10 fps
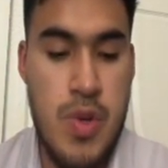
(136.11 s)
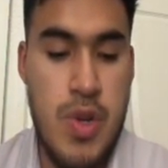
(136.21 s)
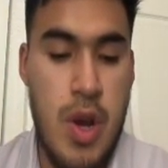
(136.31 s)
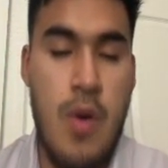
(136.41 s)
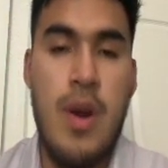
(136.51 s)

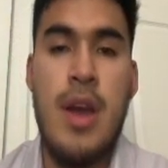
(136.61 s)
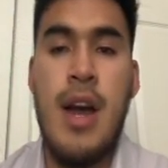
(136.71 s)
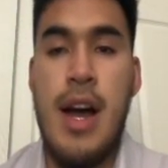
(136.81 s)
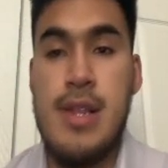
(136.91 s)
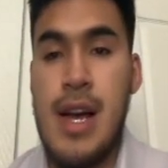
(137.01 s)
So
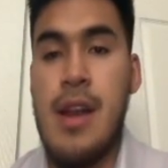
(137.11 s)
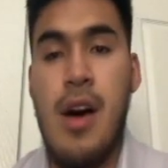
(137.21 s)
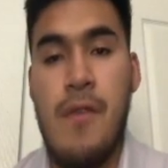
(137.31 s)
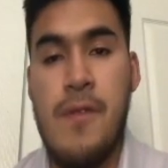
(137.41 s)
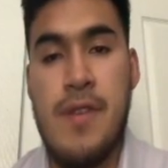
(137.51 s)
a lot of
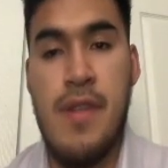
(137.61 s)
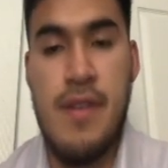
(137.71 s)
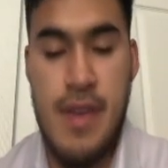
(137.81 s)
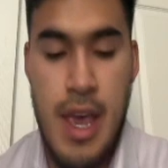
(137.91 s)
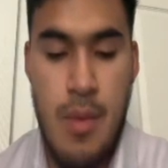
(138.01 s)
offense in
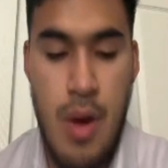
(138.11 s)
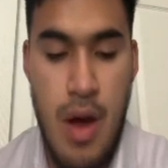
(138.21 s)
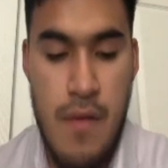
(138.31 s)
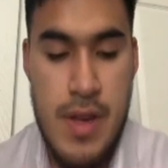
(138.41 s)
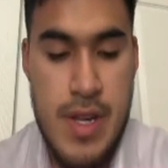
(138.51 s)
this game,
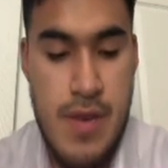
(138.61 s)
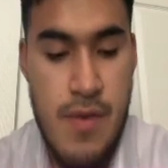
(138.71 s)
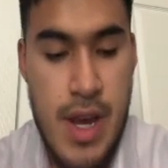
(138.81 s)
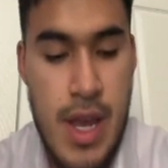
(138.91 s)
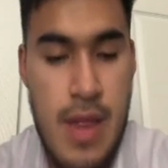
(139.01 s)
obviously, right?